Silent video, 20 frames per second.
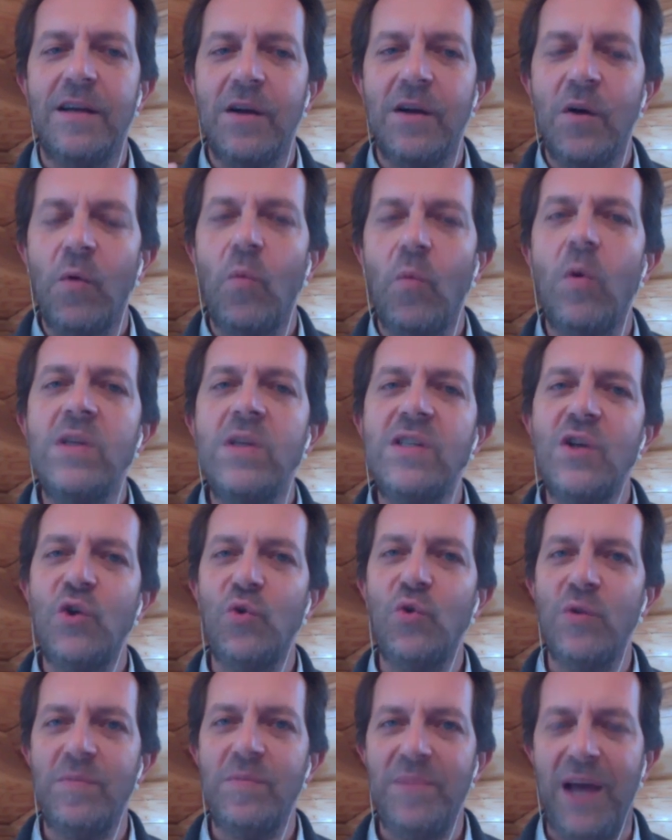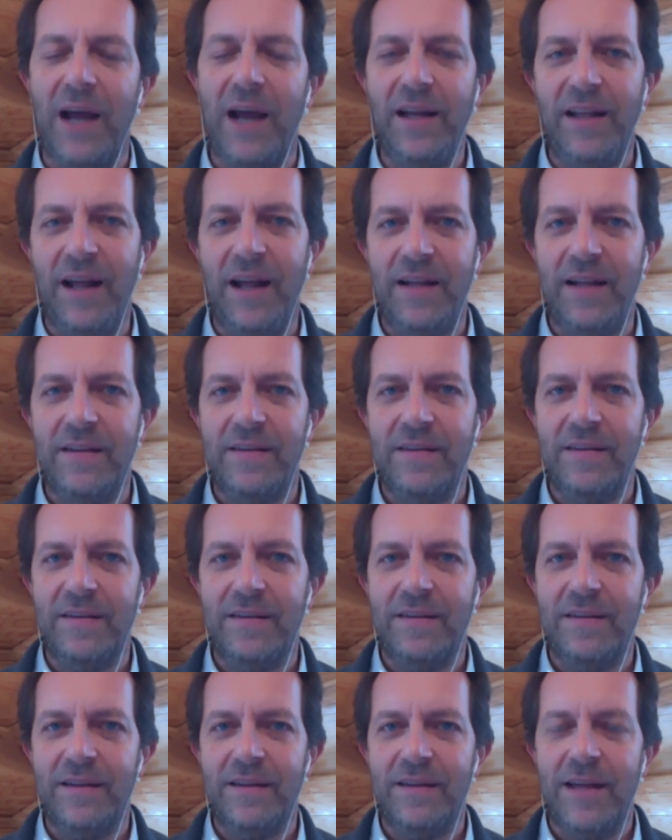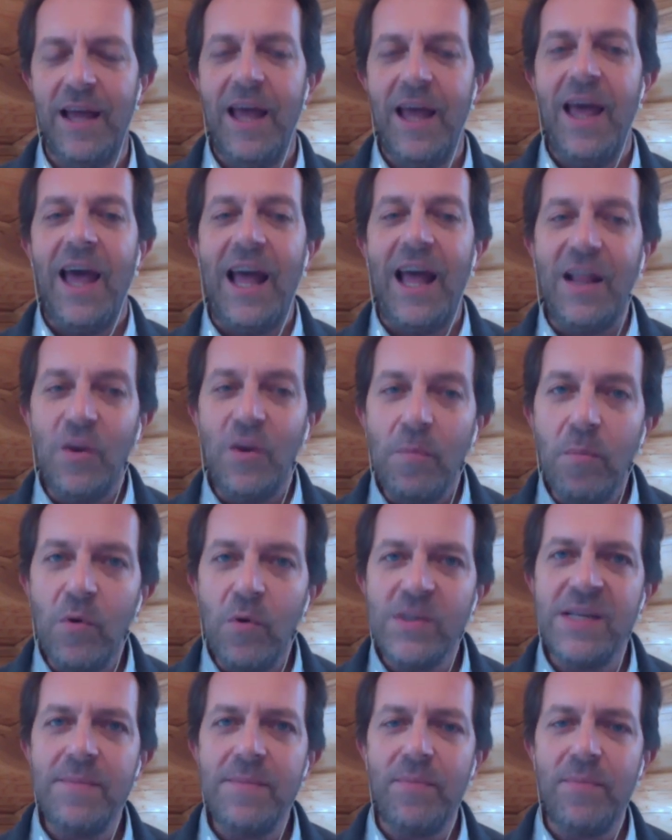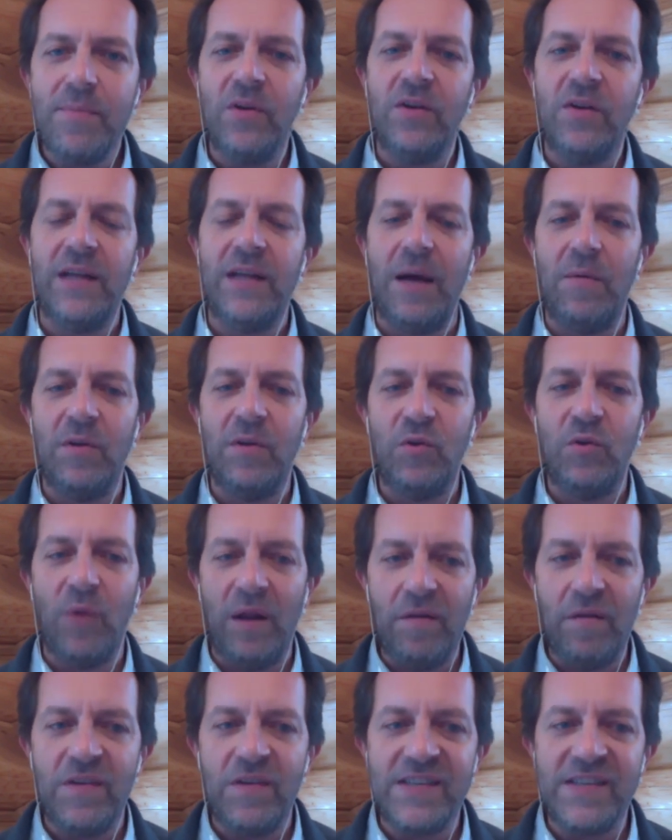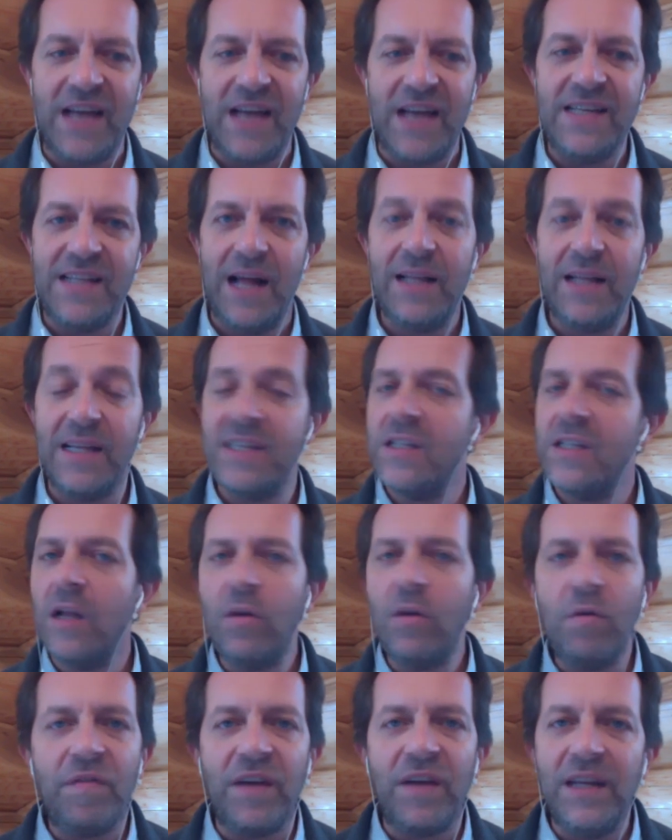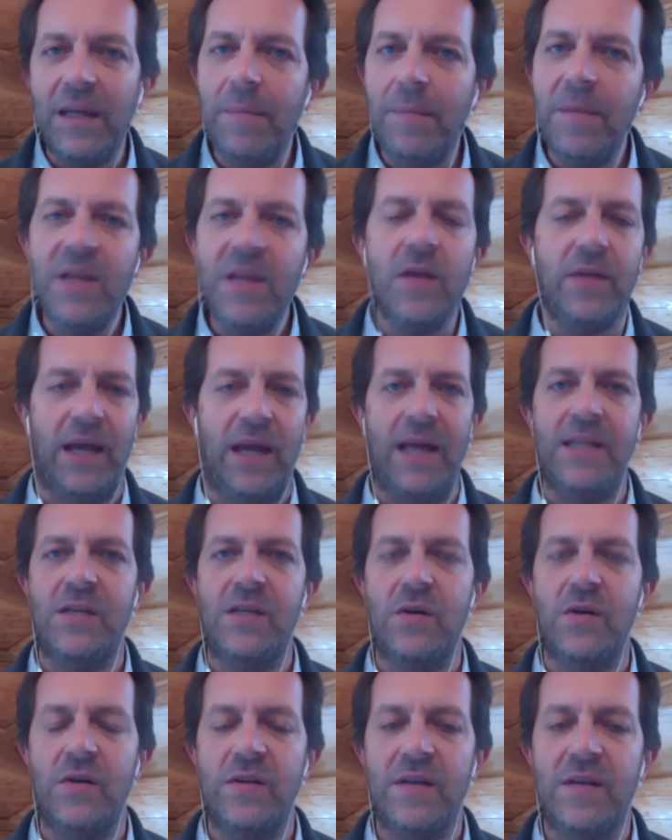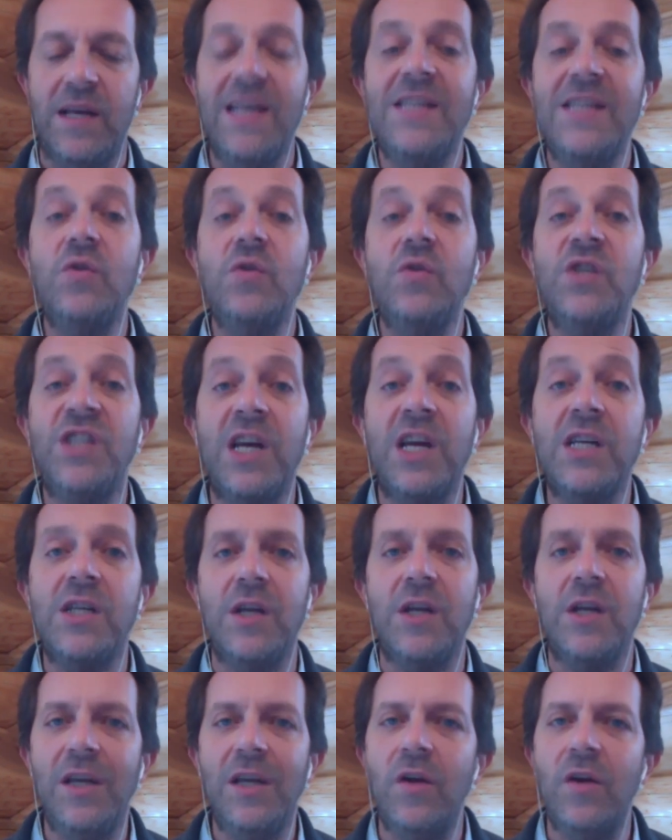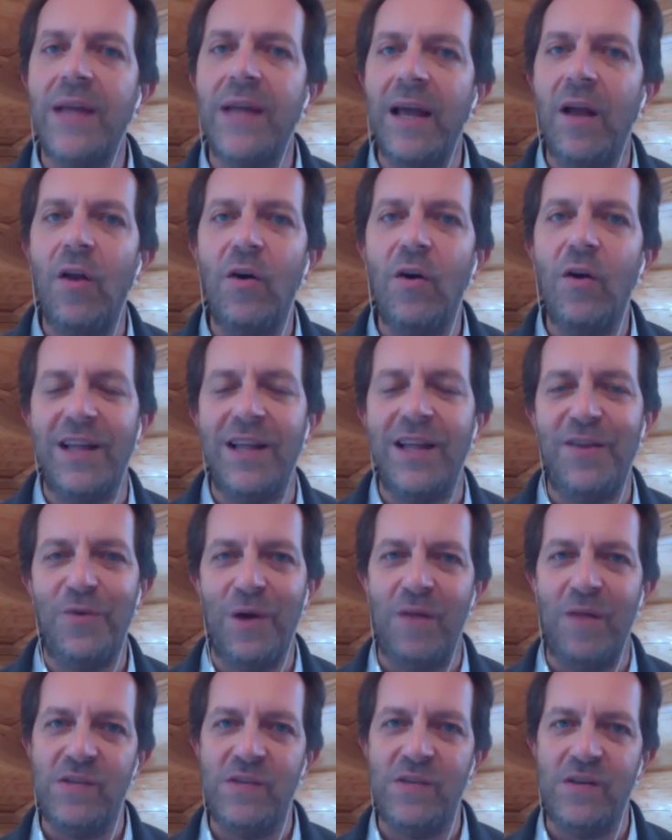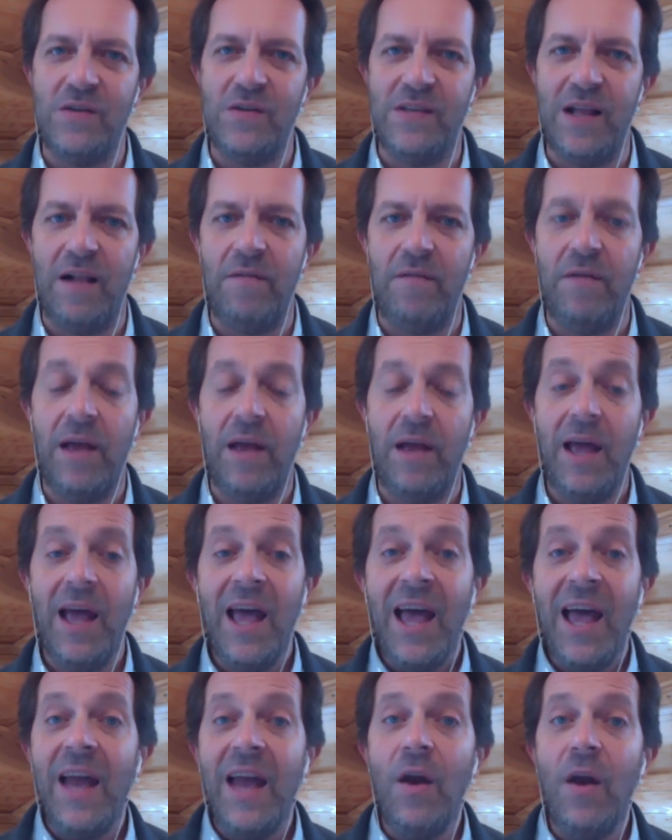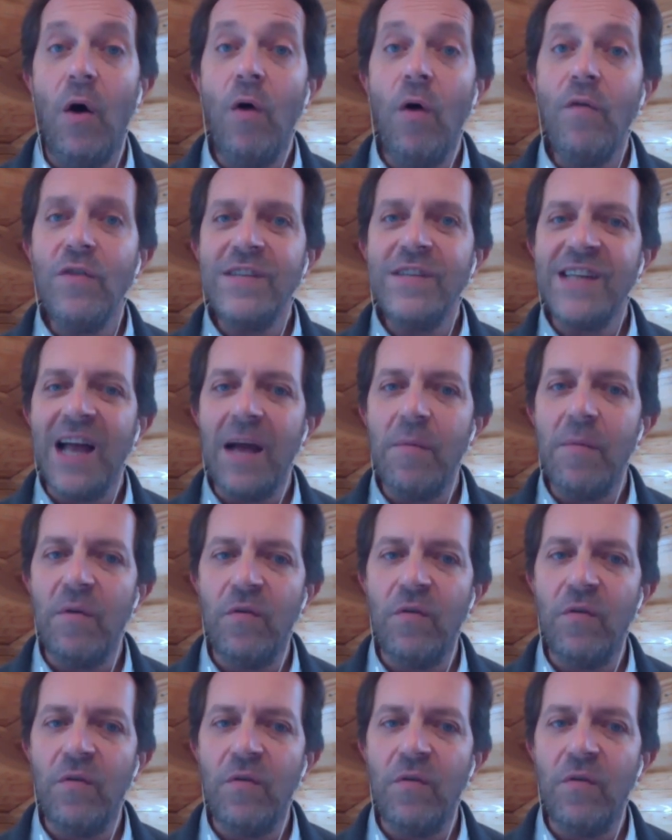what's the truth behind that? And the most important, I want to emphasize that it's not to find immediate answers, it's to change the inner dialogue that you have with yourself. And over time, of